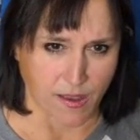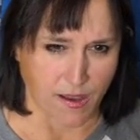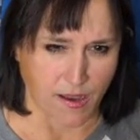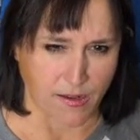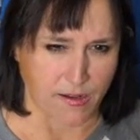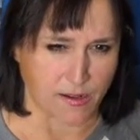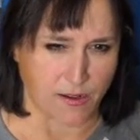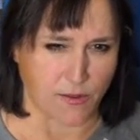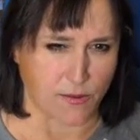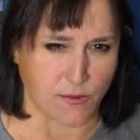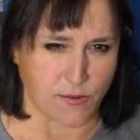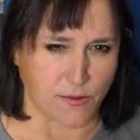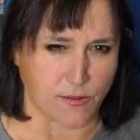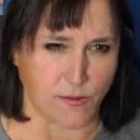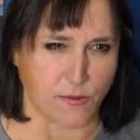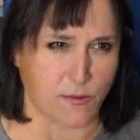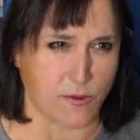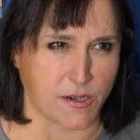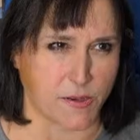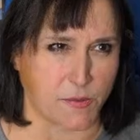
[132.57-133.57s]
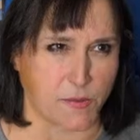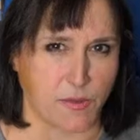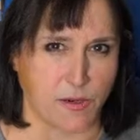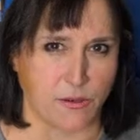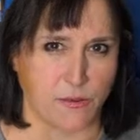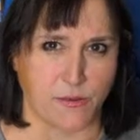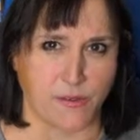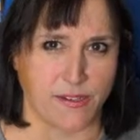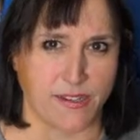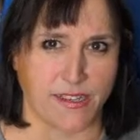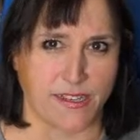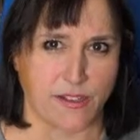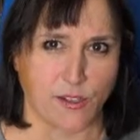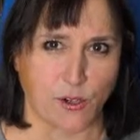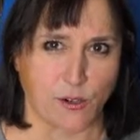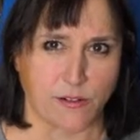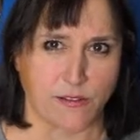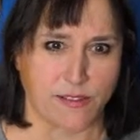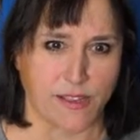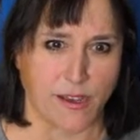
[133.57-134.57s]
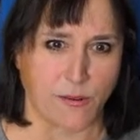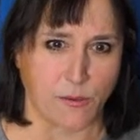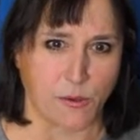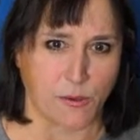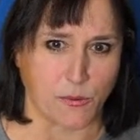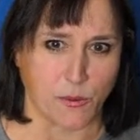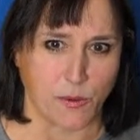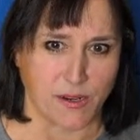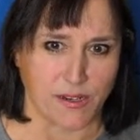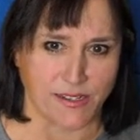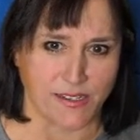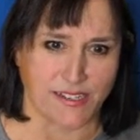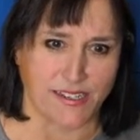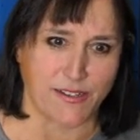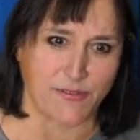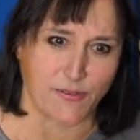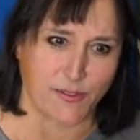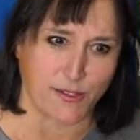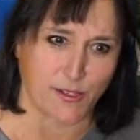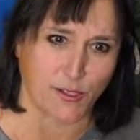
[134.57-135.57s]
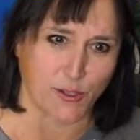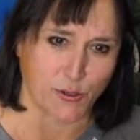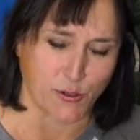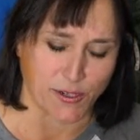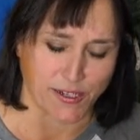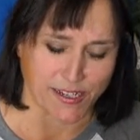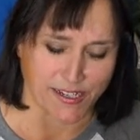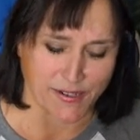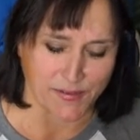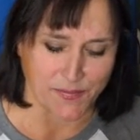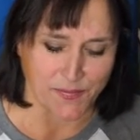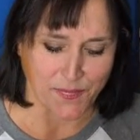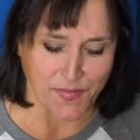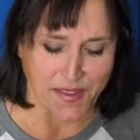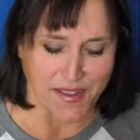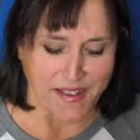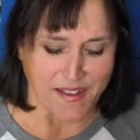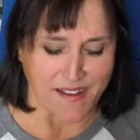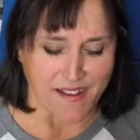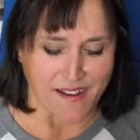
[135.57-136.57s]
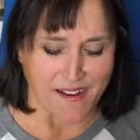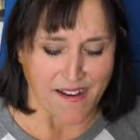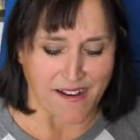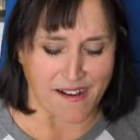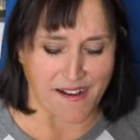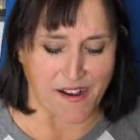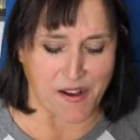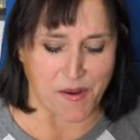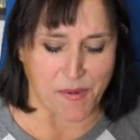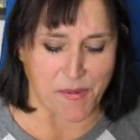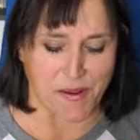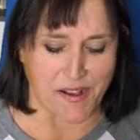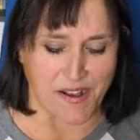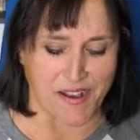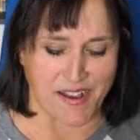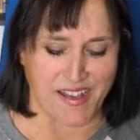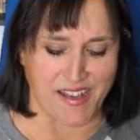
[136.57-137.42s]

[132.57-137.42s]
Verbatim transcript: I know. What a mood killer that one was. Evil is tricky. Um,